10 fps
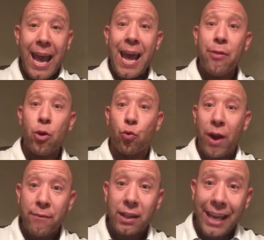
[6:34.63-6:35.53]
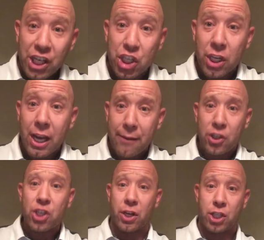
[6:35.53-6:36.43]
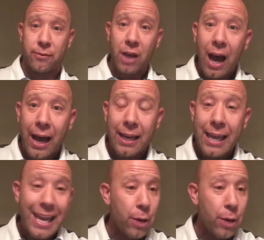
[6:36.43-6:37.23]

and the revelation of the sons of God.